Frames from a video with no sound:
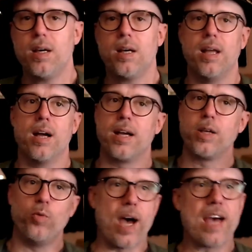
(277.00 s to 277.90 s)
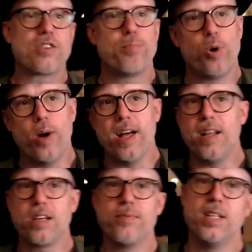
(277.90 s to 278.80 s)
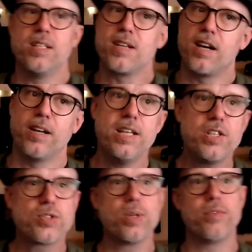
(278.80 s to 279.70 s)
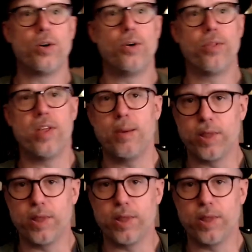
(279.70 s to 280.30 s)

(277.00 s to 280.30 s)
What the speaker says: Now, I could wax poetic of the entire history of the whole thing,